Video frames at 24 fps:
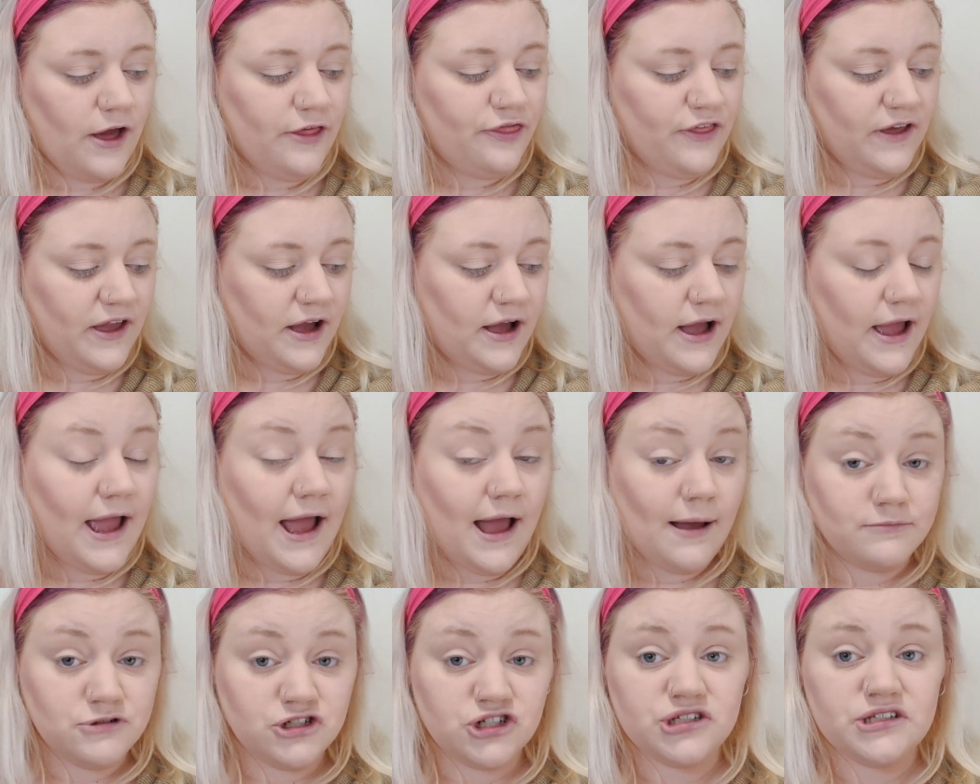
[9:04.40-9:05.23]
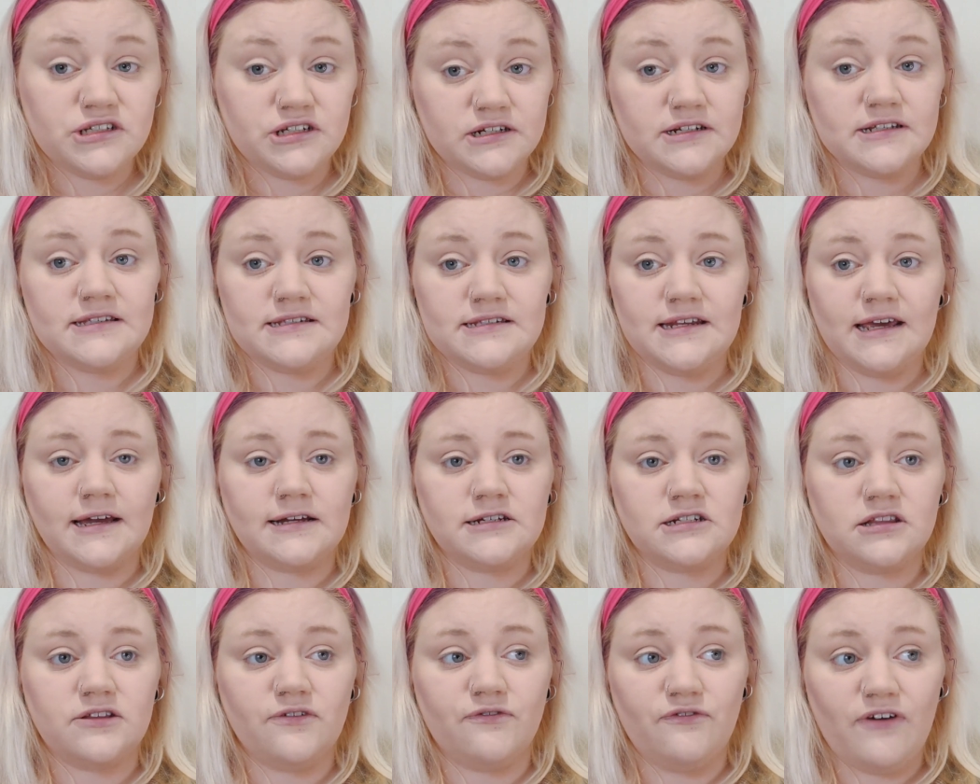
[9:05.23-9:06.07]
I think I am just gonna
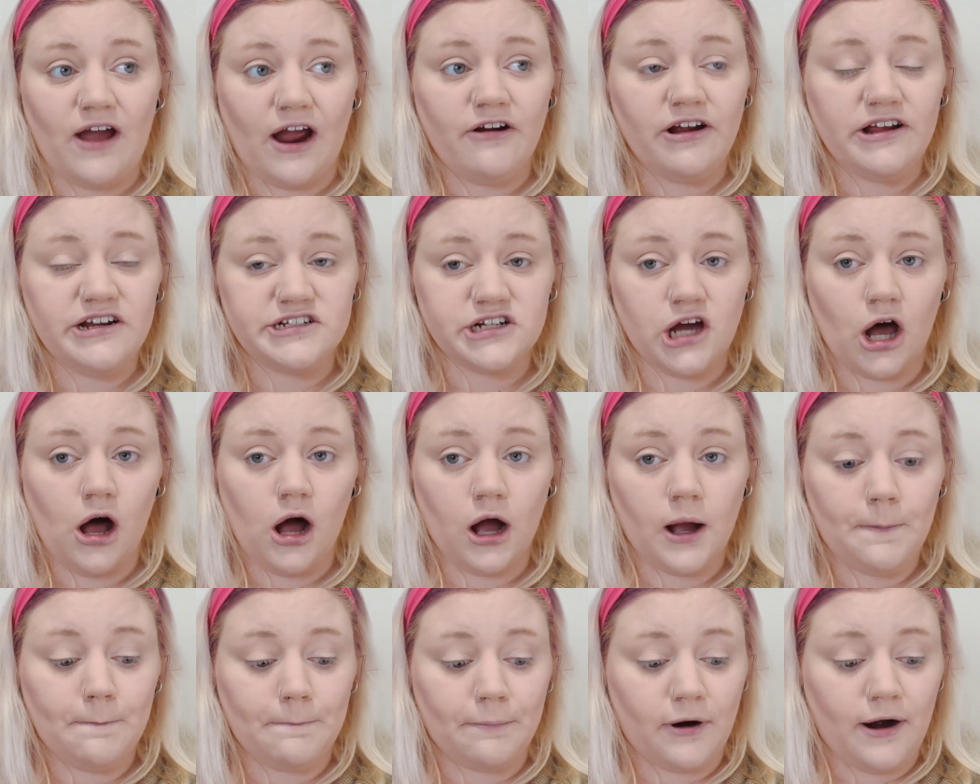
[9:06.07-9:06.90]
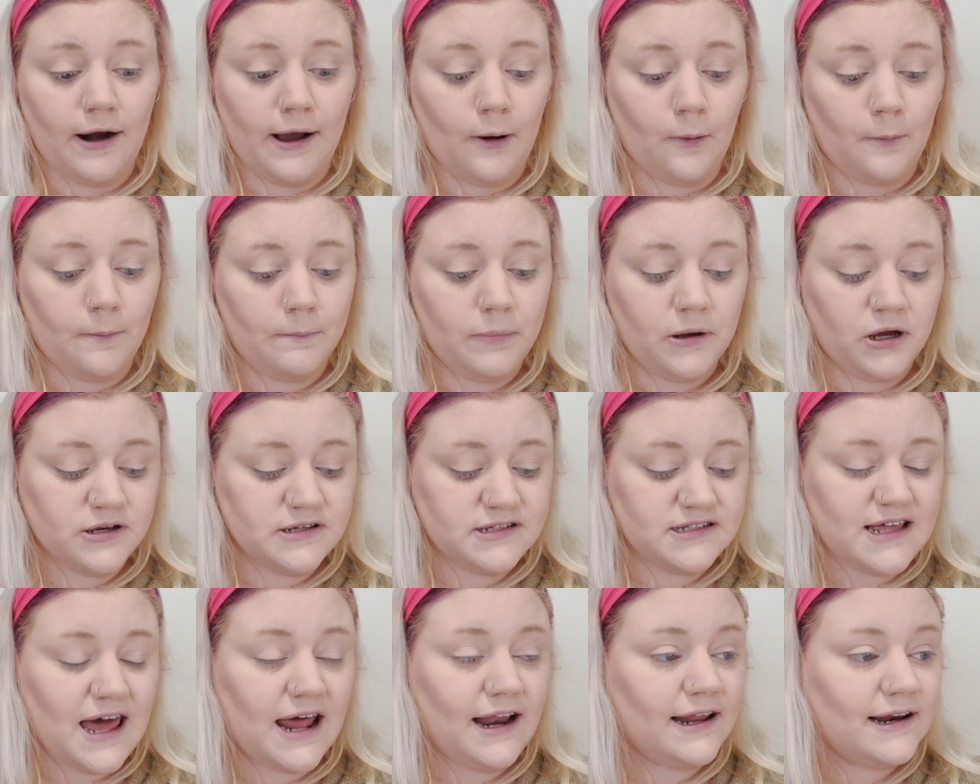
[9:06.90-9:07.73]
stick to the very dark brown,
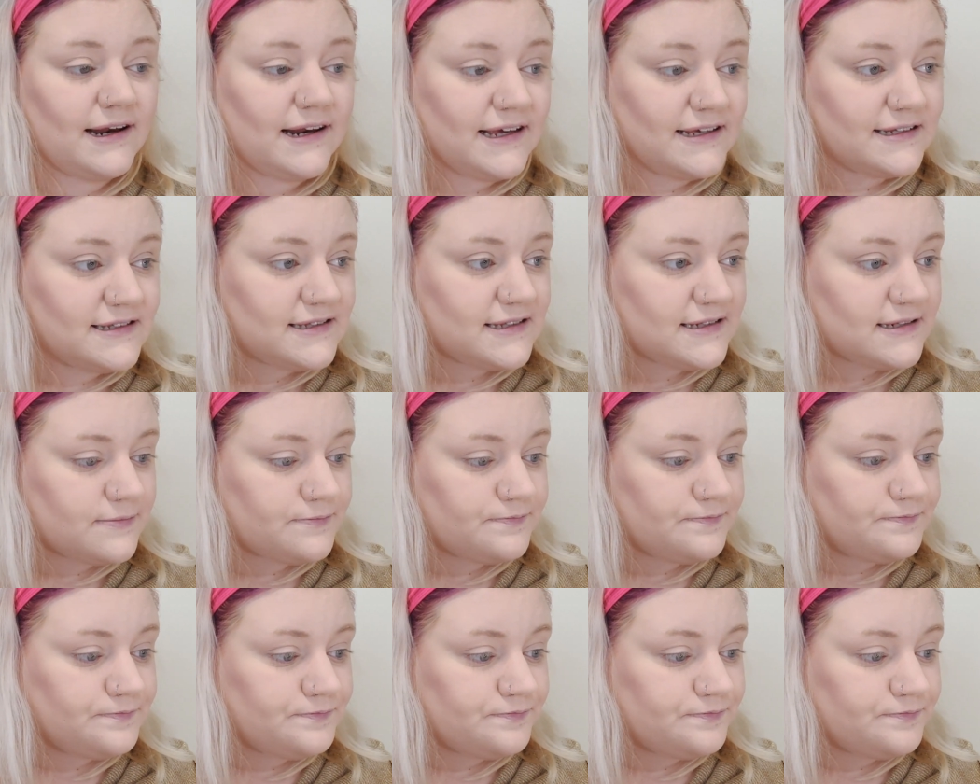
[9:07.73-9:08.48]
because then at least